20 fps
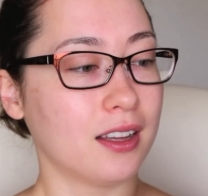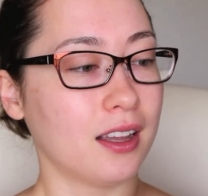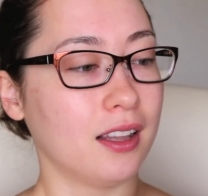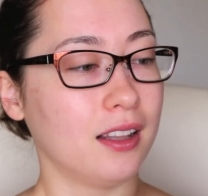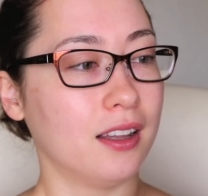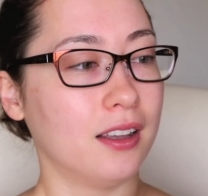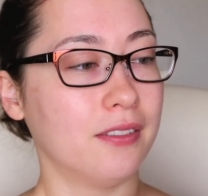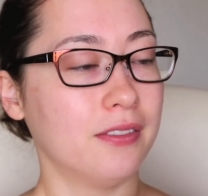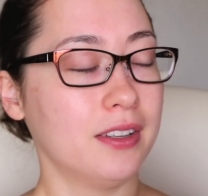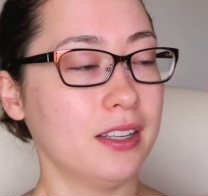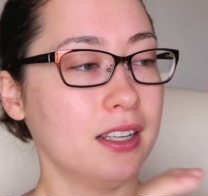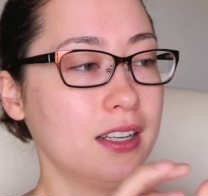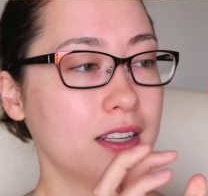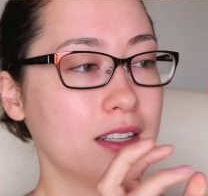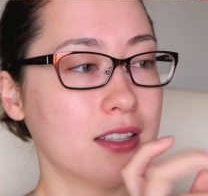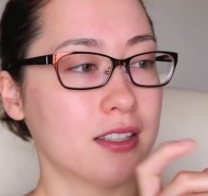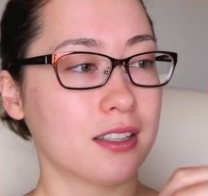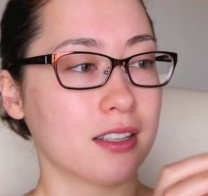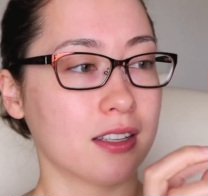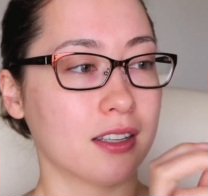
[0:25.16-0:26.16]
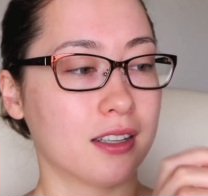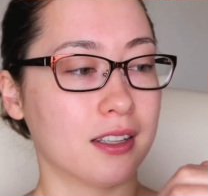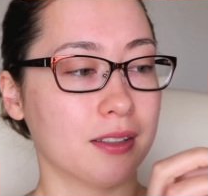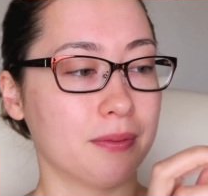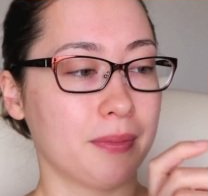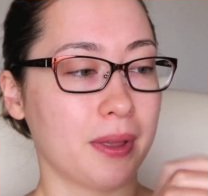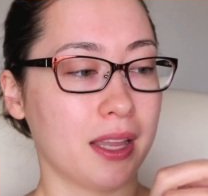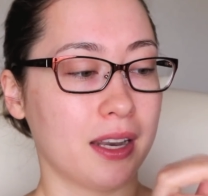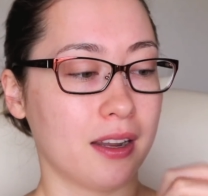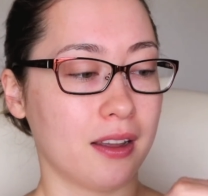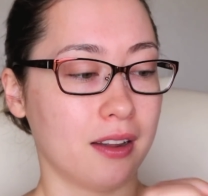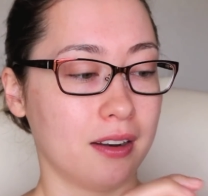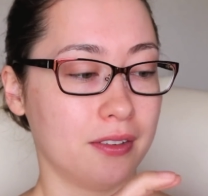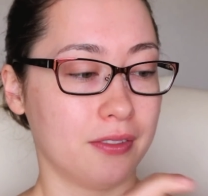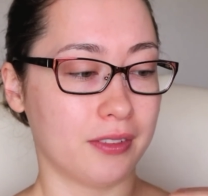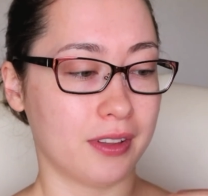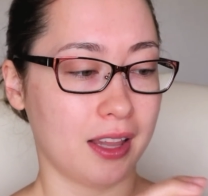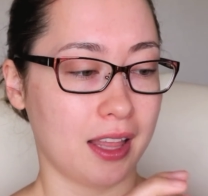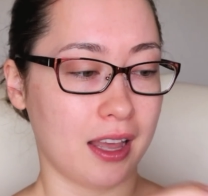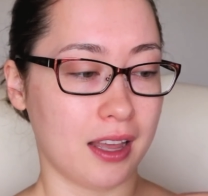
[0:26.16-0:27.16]
I love it. It's made out
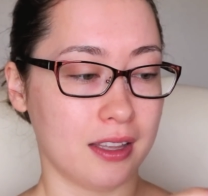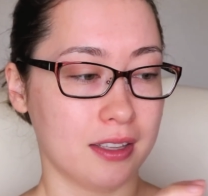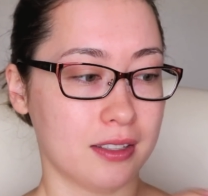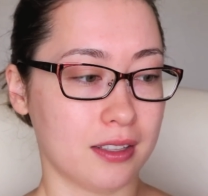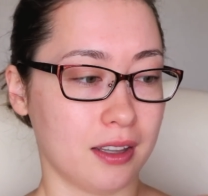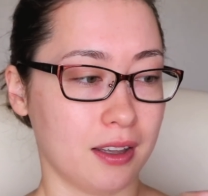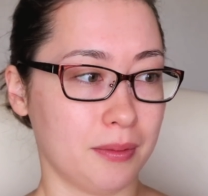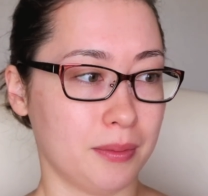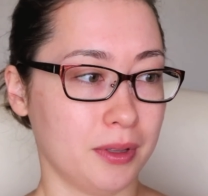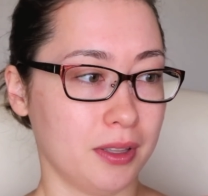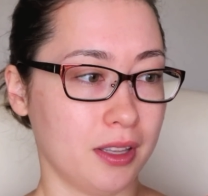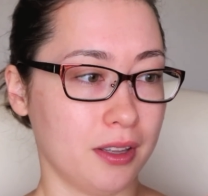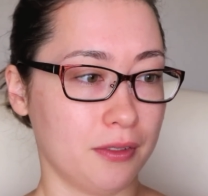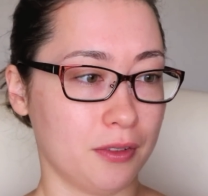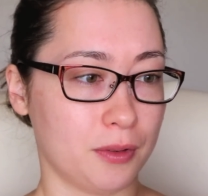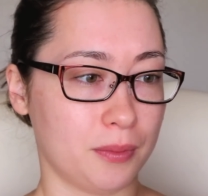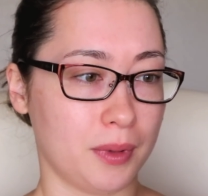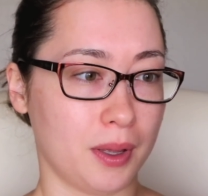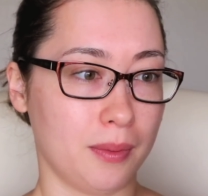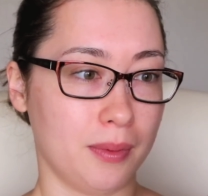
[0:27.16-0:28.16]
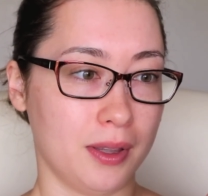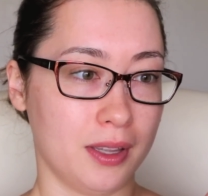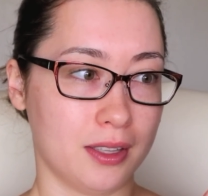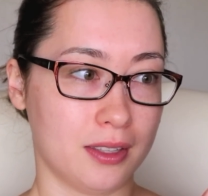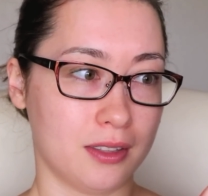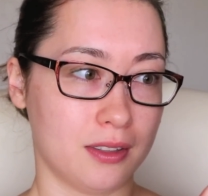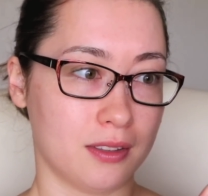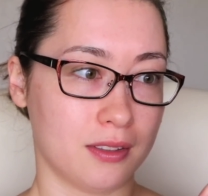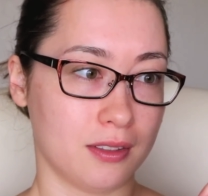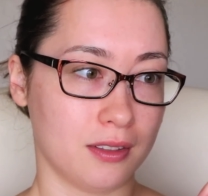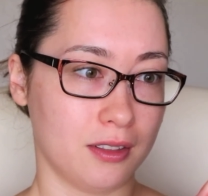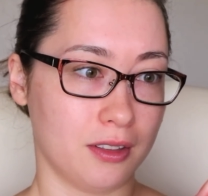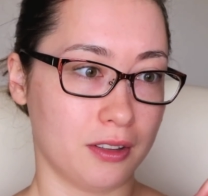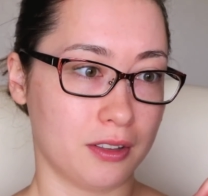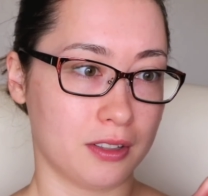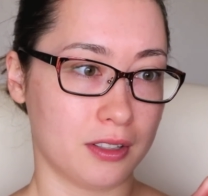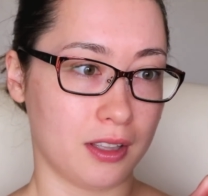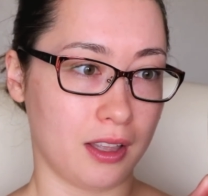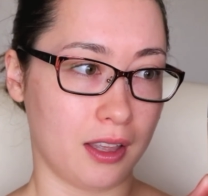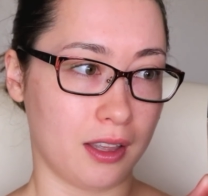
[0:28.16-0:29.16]
of glass, I believe, or maybe it
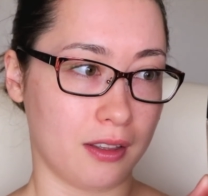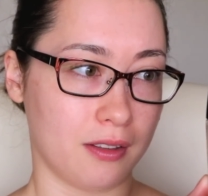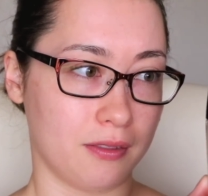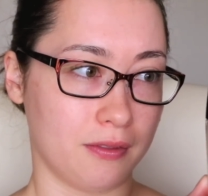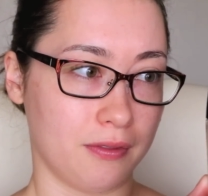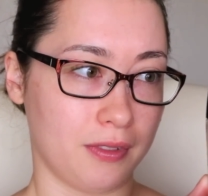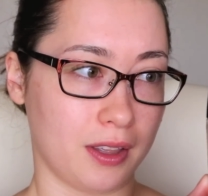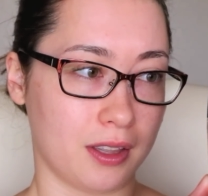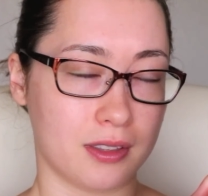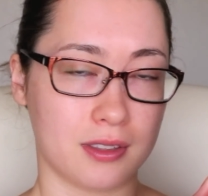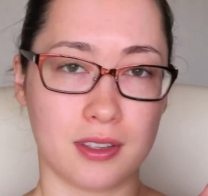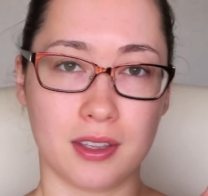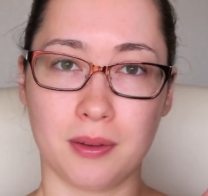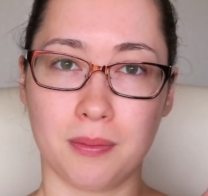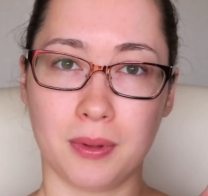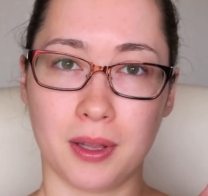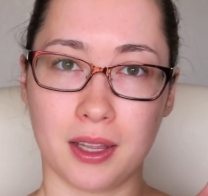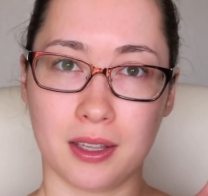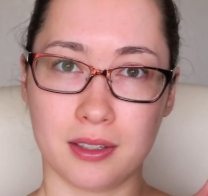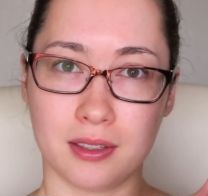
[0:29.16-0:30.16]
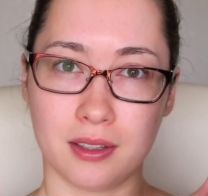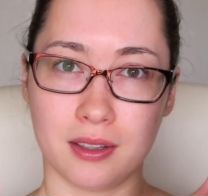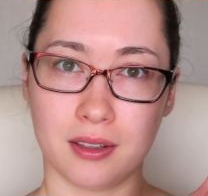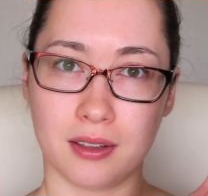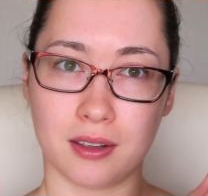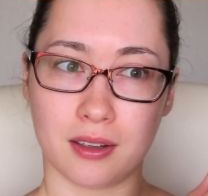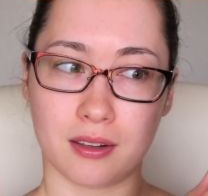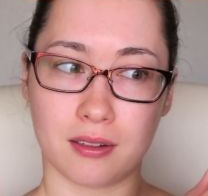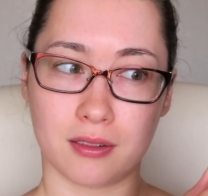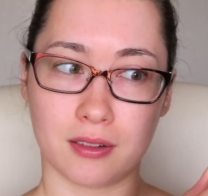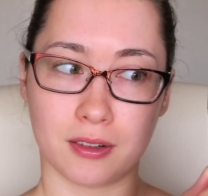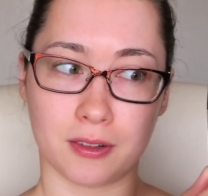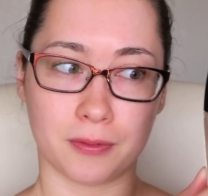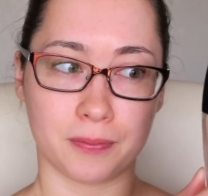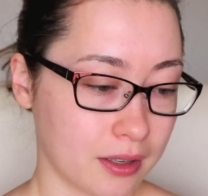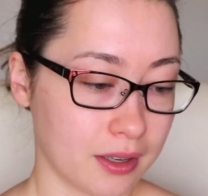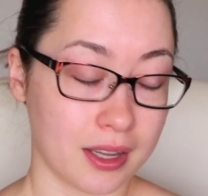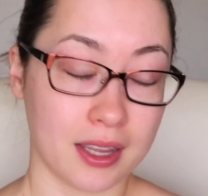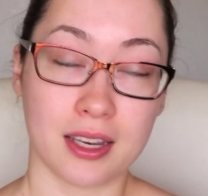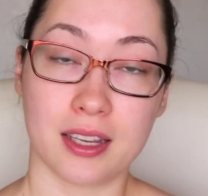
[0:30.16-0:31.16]
looks like fancy plastic, I don't know.
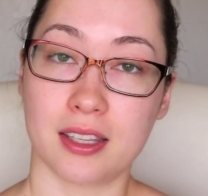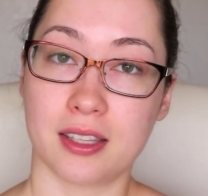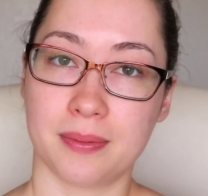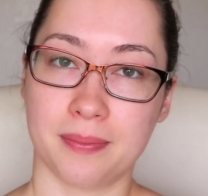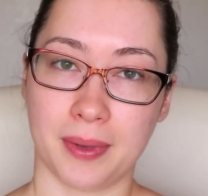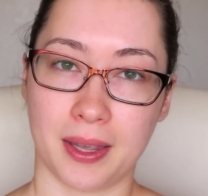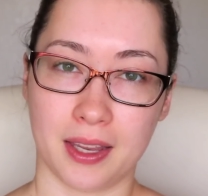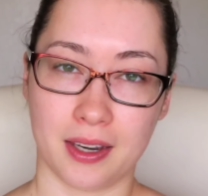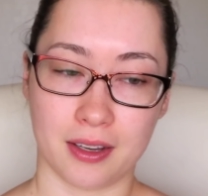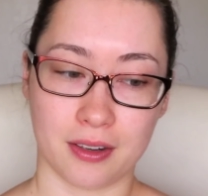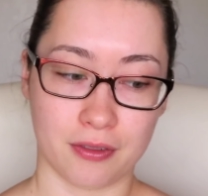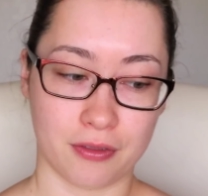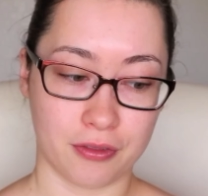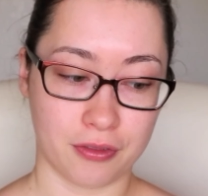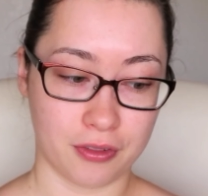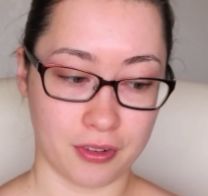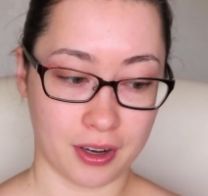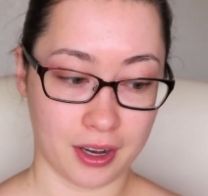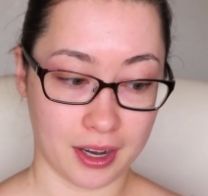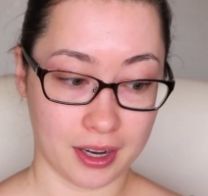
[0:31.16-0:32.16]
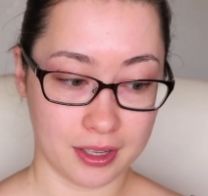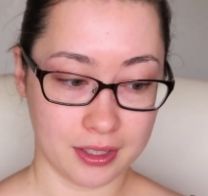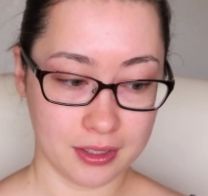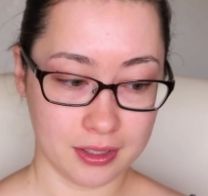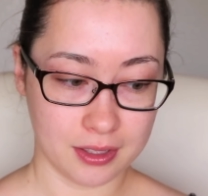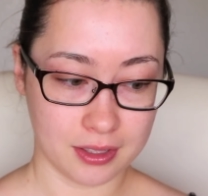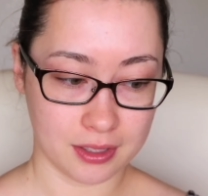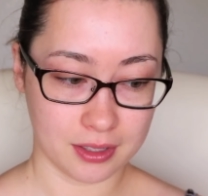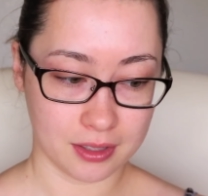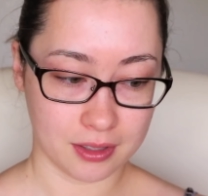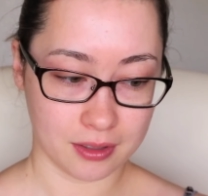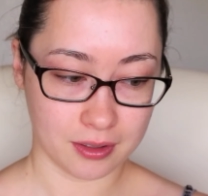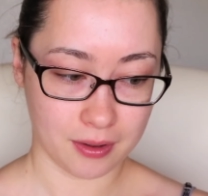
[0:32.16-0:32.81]
It is made in France.